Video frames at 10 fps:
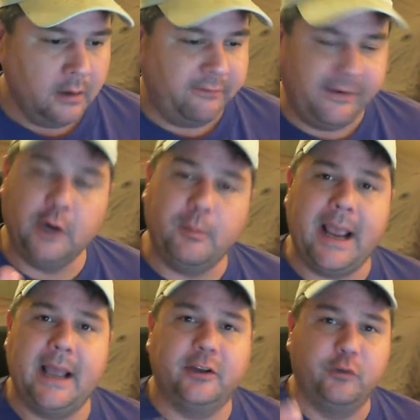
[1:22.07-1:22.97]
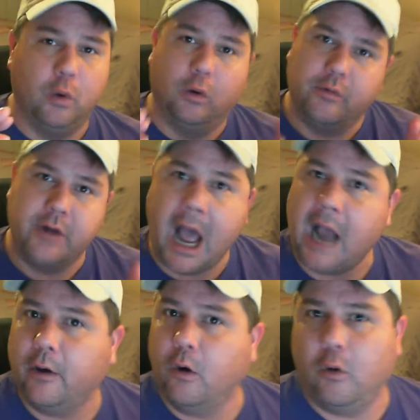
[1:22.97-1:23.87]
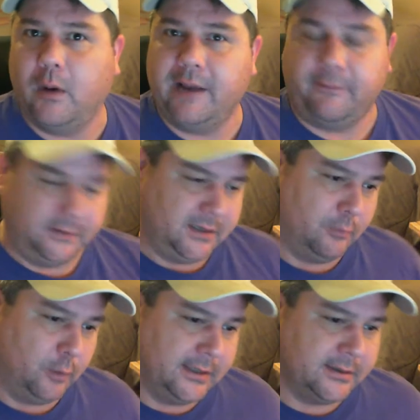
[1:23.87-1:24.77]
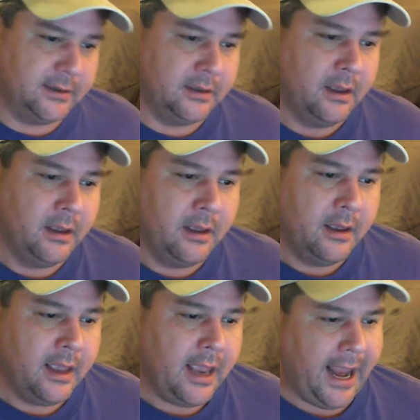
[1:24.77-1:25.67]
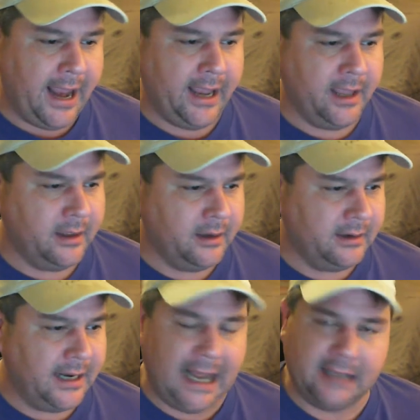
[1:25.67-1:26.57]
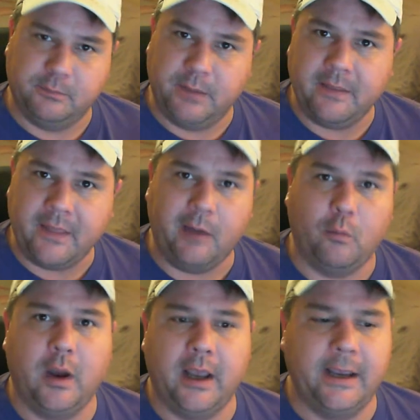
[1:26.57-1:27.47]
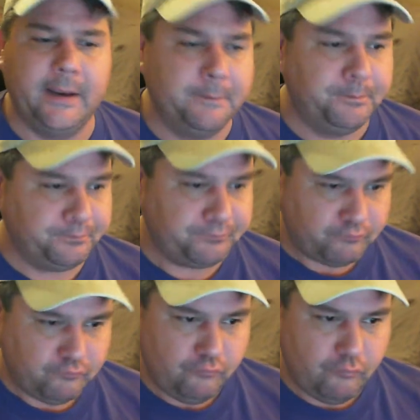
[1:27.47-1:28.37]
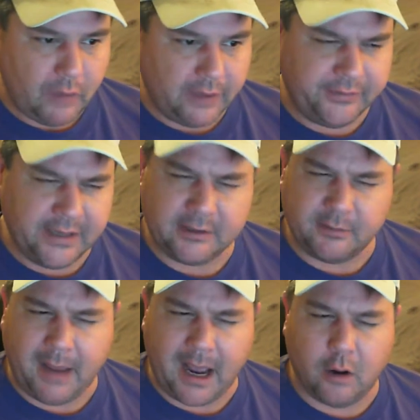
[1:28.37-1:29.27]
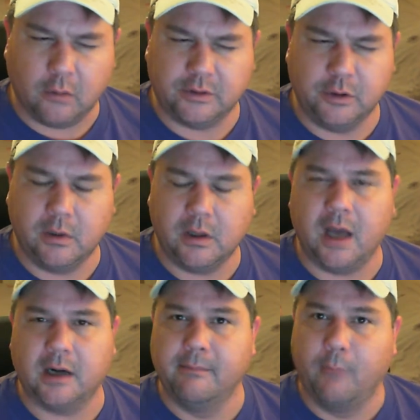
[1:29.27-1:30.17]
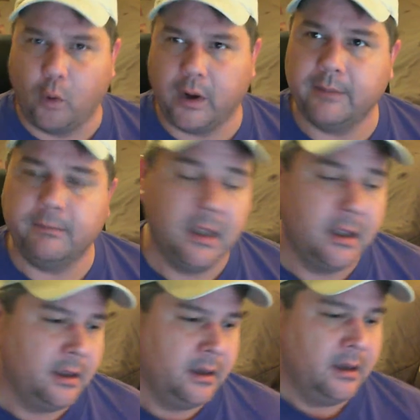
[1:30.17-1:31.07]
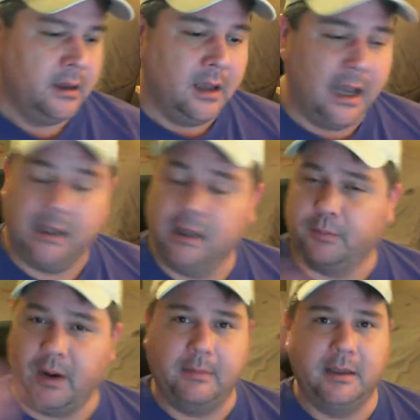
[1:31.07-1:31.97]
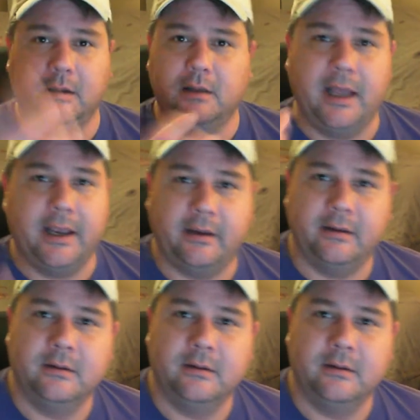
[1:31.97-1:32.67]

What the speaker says: Feeder bands will not go away for some reason, and it has been that way since about 2 o'clock in the morning. I'll probably look like,